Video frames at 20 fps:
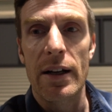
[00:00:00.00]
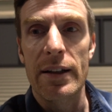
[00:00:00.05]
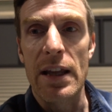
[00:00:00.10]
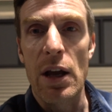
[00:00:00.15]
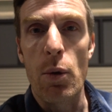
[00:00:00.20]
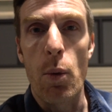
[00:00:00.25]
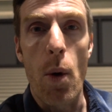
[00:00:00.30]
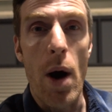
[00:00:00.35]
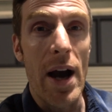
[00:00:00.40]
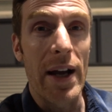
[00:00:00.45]

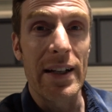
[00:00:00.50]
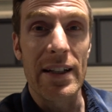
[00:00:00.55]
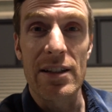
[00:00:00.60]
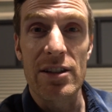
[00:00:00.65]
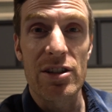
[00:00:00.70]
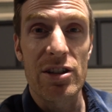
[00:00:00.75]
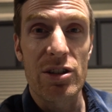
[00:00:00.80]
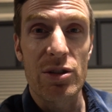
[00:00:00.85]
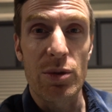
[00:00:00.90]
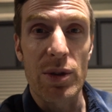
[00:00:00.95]
They
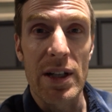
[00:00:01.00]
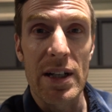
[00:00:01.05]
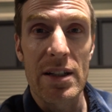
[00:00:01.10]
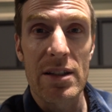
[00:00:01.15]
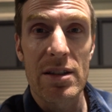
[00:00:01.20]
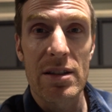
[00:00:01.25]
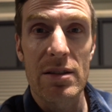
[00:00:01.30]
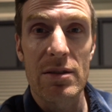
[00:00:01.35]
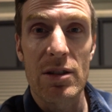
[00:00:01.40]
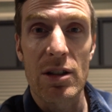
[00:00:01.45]
widened
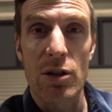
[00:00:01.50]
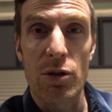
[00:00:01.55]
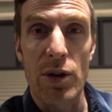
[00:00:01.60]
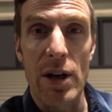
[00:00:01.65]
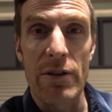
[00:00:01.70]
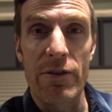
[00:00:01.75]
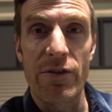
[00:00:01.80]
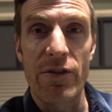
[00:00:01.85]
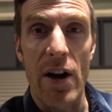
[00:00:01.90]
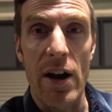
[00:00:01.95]
streets to
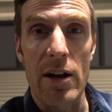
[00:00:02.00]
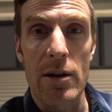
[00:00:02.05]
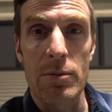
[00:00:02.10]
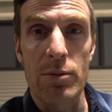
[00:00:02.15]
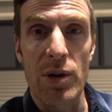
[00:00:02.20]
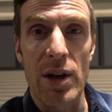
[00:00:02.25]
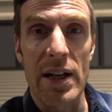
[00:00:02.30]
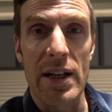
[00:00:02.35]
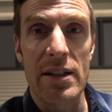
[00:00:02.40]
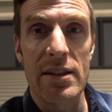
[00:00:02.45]
create fire
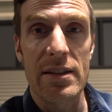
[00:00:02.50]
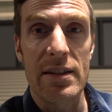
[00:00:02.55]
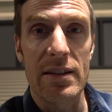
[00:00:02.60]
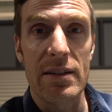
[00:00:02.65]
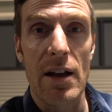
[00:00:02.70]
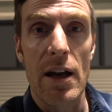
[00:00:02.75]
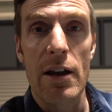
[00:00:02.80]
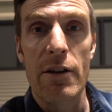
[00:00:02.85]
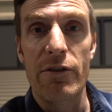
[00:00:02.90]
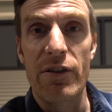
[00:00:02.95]
breaks.
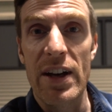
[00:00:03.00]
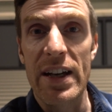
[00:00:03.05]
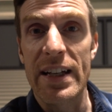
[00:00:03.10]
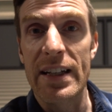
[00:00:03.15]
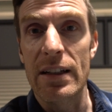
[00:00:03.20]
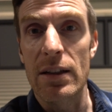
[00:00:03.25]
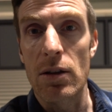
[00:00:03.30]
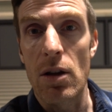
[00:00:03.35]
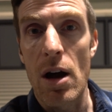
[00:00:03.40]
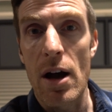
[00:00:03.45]

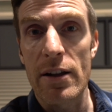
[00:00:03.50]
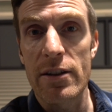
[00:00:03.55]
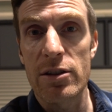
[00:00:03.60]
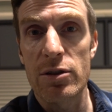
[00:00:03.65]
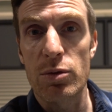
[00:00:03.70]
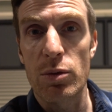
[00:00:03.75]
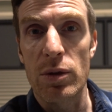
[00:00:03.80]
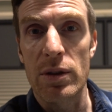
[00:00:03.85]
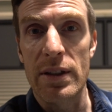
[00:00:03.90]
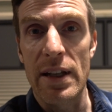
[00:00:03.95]
Vacant
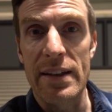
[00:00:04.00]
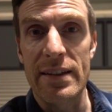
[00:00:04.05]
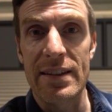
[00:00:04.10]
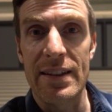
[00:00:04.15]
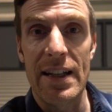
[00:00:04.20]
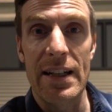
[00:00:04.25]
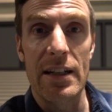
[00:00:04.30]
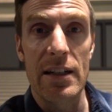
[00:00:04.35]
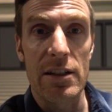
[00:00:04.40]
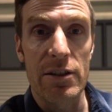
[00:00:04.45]
lots were
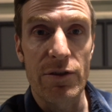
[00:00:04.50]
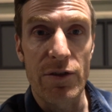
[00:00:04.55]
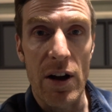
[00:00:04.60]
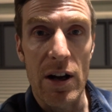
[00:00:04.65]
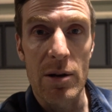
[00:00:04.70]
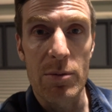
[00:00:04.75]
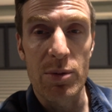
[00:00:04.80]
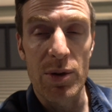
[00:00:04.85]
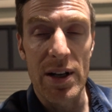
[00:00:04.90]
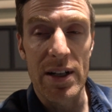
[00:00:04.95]
designated as
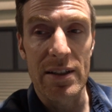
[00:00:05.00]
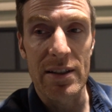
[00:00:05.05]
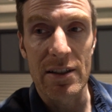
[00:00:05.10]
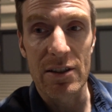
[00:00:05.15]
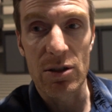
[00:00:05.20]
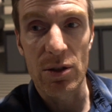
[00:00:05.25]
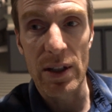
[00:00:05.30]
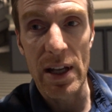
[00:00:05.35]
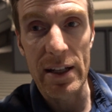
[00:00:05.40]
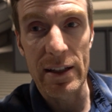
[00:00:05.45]
fire breaks,
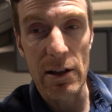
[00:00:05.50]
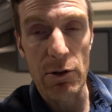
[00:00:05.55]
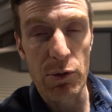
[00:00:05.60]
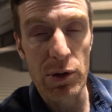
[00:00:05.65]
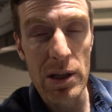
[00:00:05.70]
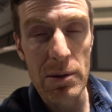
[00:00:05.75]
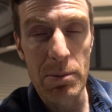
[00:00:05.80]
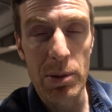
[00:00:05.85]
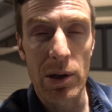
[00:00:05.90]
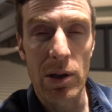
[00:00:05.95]
and so they
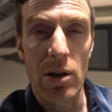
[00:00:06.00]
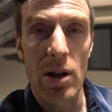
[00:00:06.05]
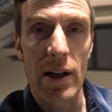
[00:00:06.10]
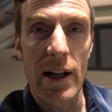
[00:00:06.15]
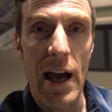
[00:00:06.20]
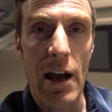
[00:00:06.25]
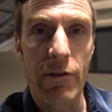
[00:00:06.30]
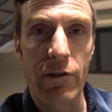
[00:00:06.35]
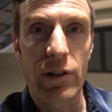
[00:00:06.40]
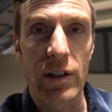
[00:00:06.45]
really put a lot
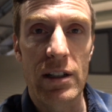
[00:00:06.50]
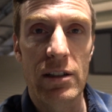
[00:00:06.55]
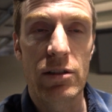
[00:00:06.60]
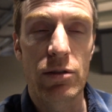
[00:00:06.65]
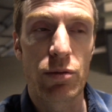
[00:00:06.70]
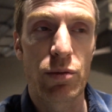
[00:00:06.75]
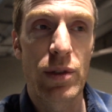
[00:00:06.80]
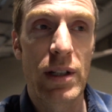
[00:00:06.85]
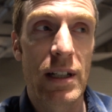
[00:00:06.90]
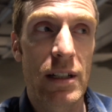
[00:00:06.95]
of effort
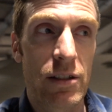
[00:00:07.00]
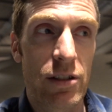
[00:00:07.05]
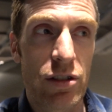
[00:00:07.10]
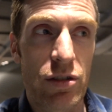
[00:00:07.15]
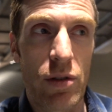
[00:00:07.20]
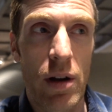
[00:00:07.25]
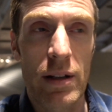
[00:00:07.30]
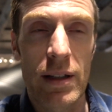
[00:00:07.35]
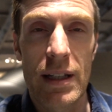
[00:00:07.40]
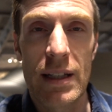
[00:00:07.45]
into
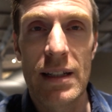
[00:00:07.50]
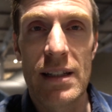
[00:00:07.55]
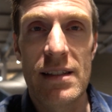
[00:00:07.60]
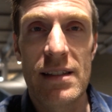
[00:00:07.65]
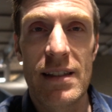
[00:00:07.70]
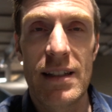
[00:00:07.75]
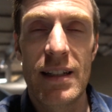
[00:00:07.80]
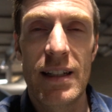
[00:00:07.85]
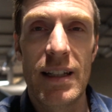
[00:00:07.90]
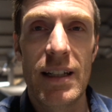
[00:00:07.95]
reconstructing the
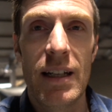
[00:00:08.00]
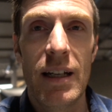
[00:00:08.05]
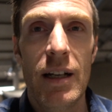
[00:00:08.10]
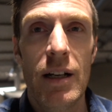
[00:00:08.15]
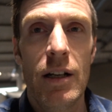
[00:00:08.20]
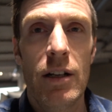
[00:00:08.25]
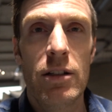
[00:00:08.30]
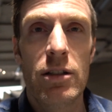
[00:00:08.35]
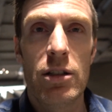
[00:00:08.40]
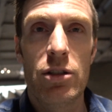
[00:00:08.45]
city
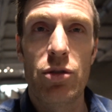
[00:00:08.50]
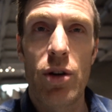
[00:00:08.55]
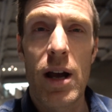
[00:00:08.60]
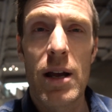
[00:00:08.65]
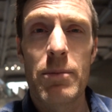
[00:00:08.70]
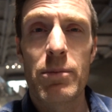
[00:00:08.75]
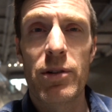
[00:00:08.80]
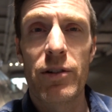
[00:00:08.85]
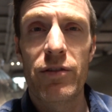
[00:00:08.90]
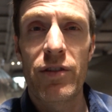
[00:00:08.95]
to try
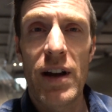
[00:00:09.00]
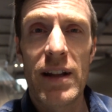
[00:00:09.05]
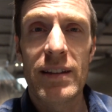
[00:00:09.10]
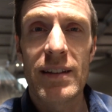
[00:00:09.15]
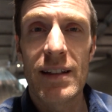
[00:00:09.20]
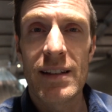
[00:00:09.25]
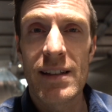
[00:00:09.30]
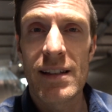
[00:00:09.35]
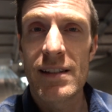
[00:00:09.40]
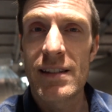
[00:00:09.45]
and
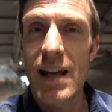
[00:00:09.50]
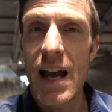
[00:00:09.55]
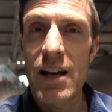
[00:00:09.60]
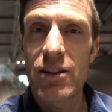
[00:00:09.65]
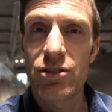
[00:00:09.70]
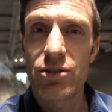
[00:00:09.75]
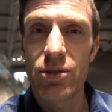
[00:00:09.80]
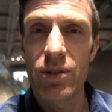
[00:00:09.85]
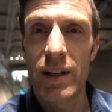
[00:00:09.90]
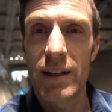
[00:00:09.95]
prevent a
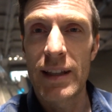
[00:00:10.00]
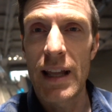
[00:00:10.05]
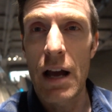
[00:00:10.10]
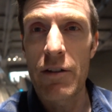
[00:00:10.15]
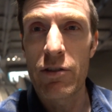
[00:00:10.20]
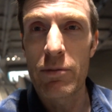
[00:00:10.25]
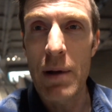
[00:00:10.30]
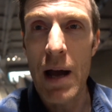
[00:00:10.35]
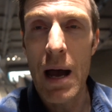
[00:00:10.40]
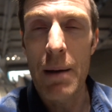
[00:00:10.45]
disaster like
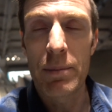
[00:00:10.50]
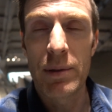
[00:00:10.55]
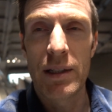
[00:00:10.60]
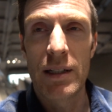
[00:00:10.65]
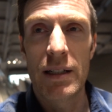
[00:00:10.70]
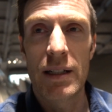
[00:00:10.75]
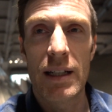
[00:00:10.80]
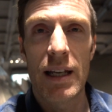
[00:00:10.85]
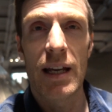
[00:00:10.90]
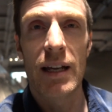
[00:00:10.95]
that from
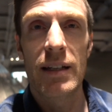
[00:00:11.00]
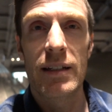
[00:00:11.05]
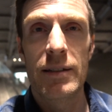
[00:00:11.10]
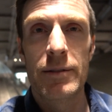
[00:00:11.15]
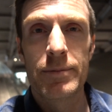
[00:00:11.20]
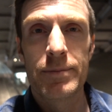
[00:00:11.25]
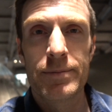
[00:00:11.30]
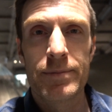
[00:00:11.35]
happening again.